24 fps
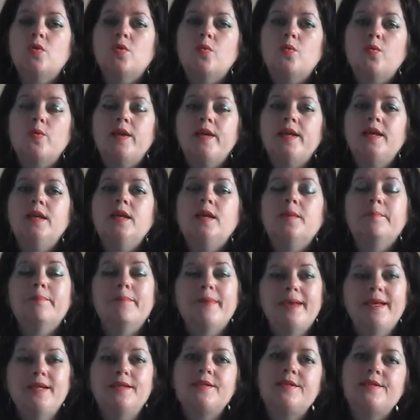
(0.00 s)
we
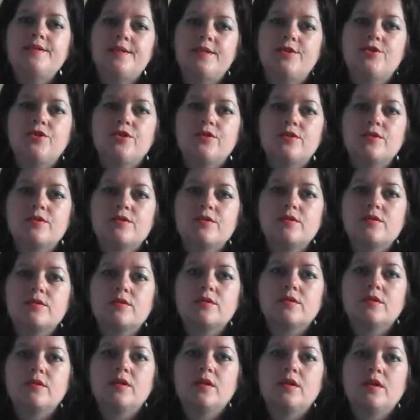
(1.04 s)
make decisions,
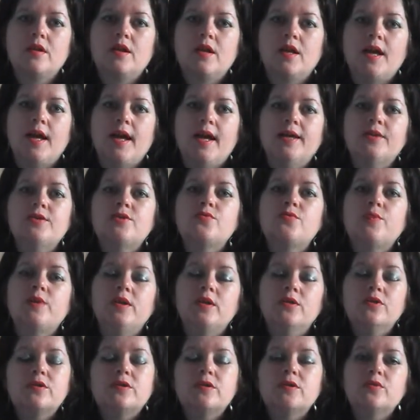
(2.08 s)
and we
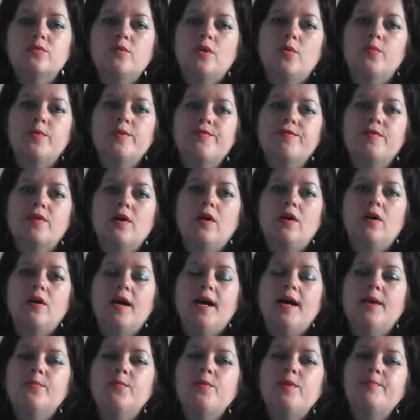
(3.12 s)
look at what we've got
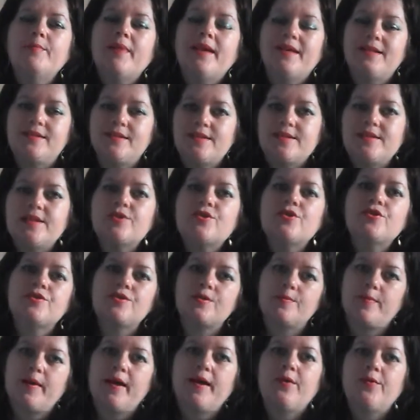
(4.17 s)
and we make decisions
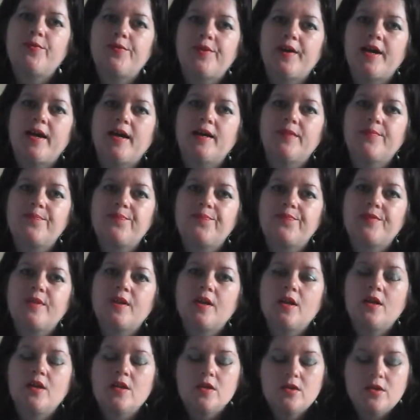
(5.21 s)
about that.
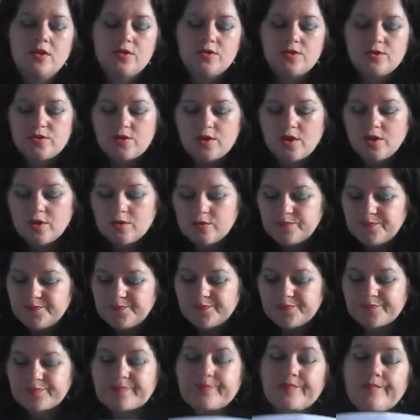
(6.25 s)
So
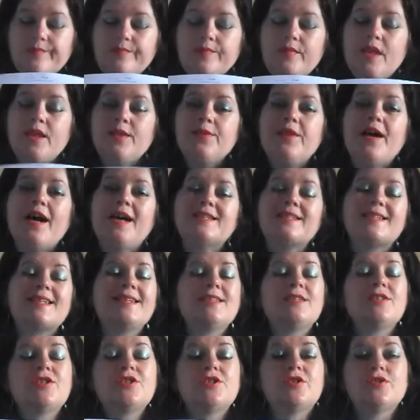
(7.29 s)
that
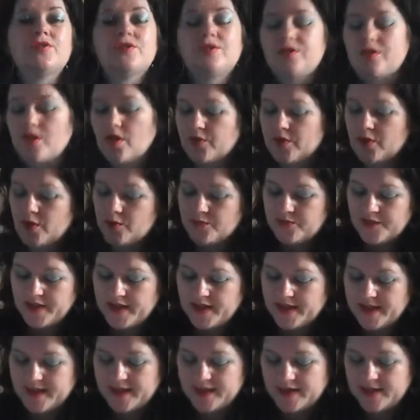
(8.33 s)
is just, and over
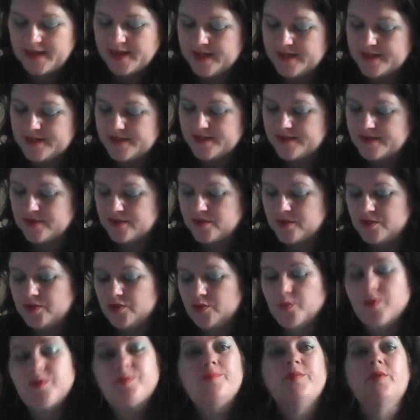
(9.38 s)
here it's to do
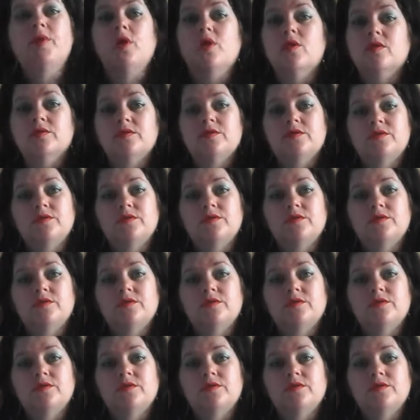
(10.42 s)
with plot.